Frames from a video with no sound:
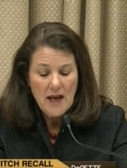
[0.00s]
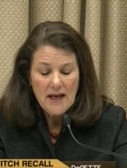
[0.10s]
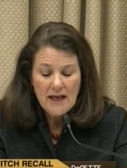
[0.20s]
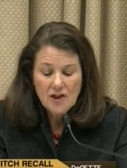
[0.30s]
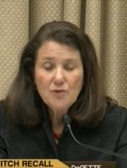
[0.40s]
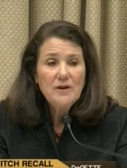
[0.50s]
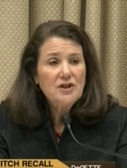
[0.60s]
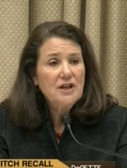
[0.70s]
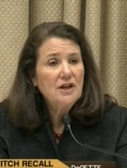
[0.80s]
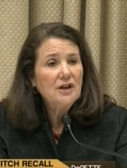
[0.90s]
each
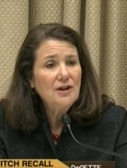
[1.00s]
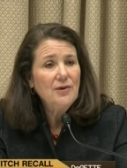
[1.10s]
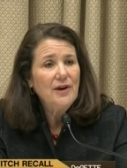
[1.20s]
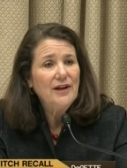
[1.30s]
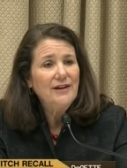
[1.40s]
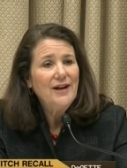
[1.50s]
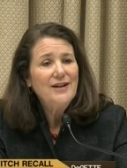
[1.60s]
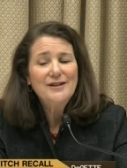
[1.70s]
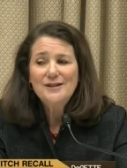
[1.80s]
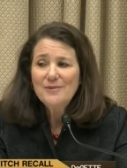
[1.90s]
which concluded
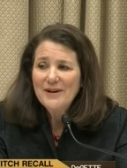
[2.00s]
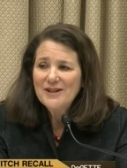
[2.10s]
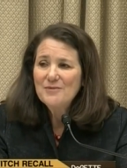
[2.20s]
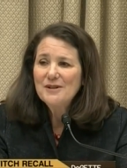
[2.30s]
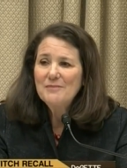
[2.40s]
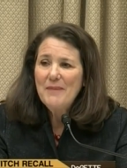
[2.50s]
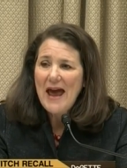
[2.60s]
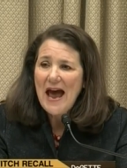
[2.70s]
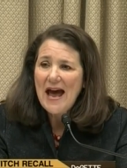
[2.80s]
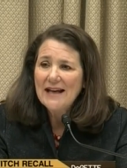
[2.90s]
the switch was
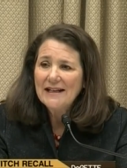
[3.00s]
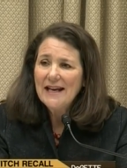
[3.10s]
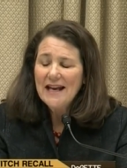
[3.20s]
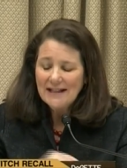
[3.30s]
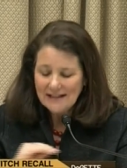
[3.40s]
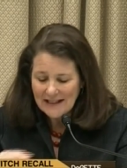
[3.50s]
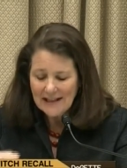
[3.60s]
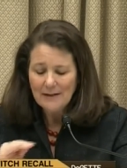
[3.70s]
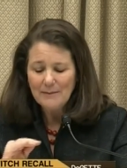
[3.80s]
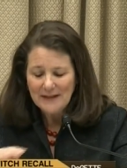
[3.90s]
bad. It
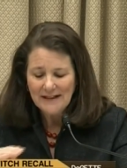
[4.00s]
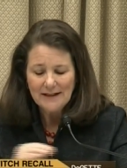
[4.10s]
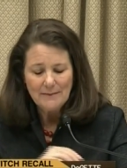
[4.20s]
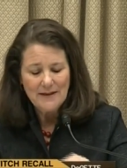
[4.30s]
didn't meet the